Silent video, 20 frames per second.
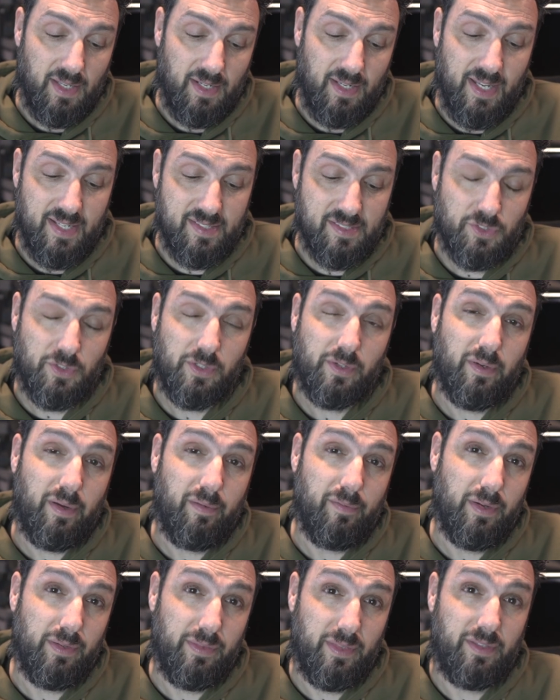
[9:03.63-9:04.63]
laser
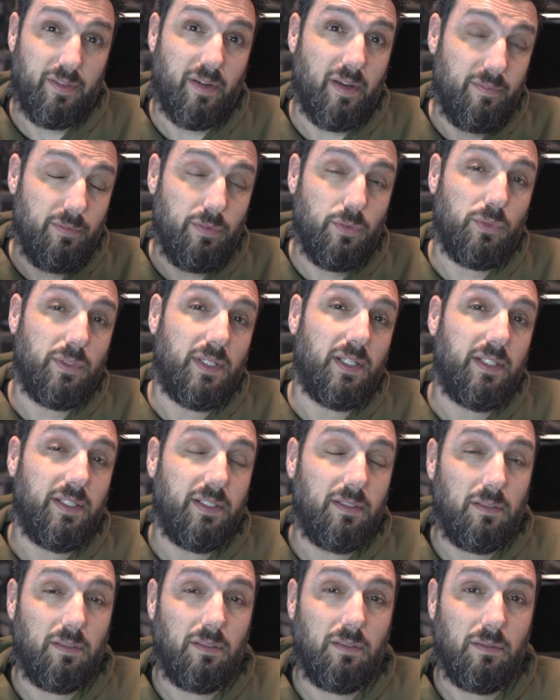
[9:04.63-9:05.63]
engraver that I reviewed a
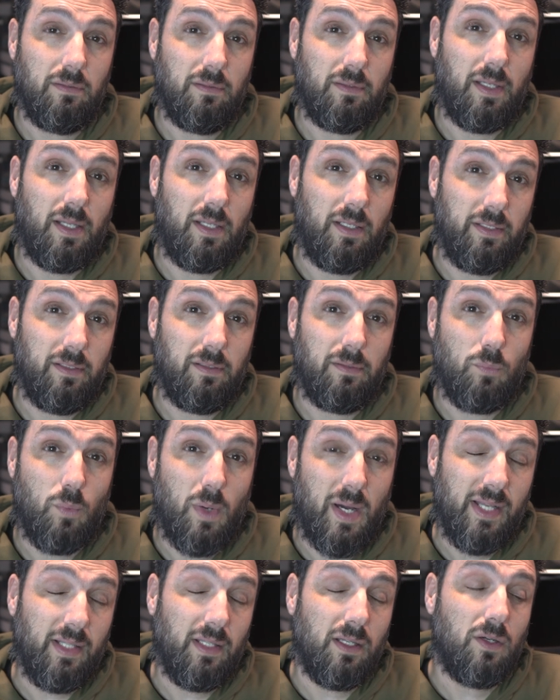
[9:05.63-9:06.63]
little
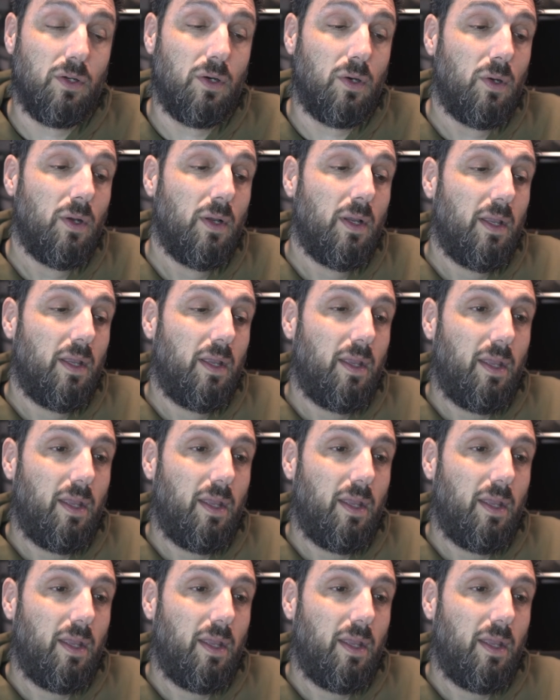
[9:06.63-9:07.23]
while ago.